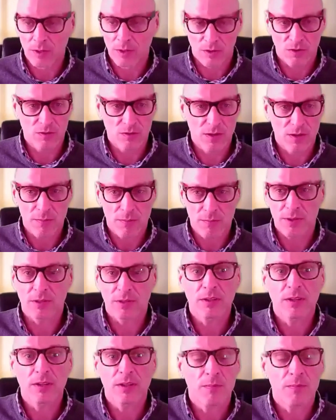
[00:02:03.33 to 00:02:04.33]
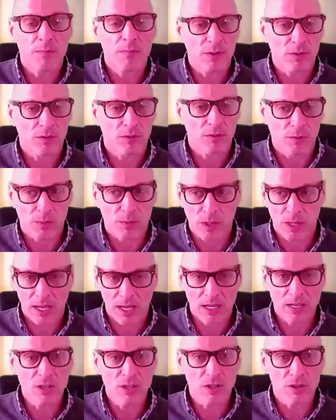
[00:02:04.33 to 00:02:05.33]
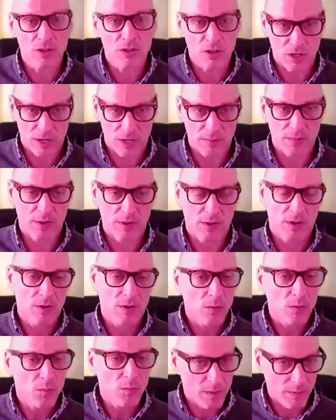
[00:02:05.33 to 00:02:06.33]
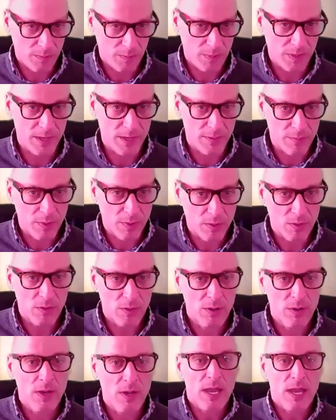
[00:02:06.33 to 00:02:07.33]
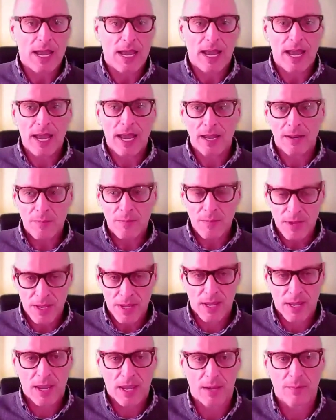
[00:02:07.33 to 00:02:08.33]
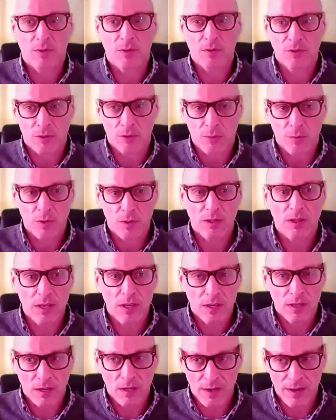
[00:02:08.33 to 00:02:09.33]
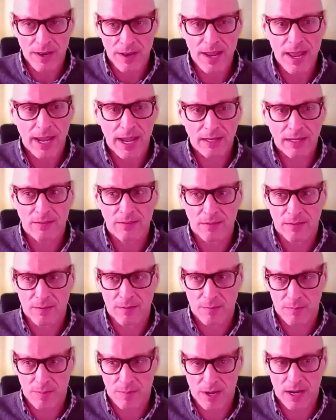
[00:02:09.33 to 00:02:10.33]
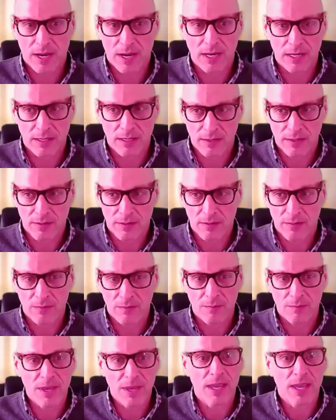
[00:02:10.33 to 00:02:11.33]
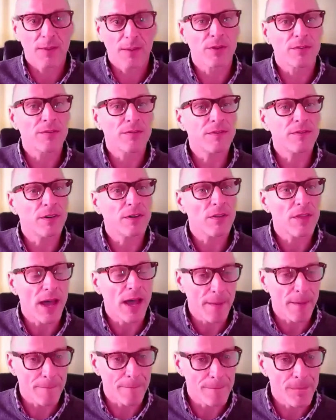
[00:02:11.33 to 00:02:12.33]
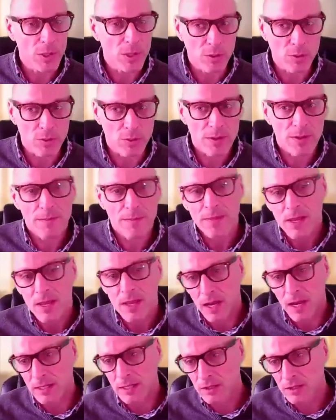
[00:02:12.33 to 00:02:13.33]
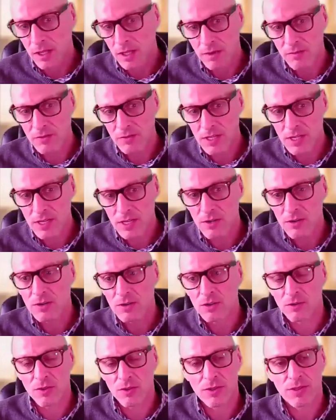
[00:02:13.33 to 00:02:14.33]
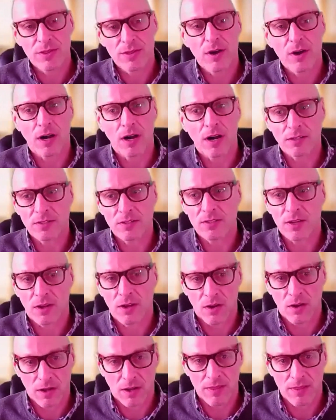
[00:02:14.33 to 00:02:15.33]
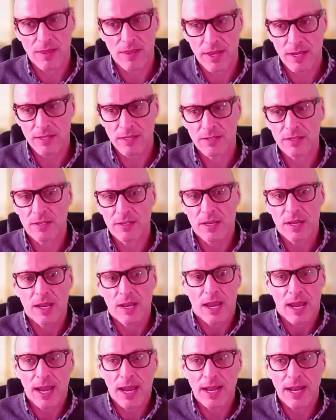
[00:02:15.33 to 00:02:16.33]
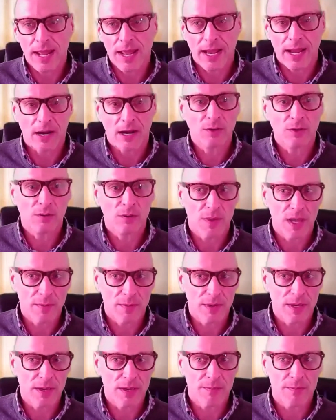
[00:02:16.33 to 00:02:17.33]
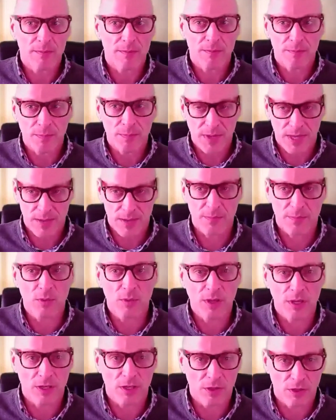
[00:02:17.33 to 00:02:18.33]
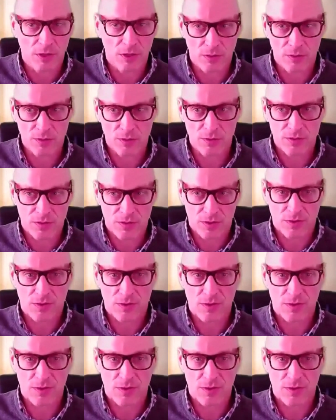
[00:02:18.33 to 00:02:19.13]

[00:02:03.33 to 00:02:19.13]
which is the ability to build a relationship with people and being able to really connect by being able to feel that mood. I'd love to hear your thoughts on this and how maybe people can use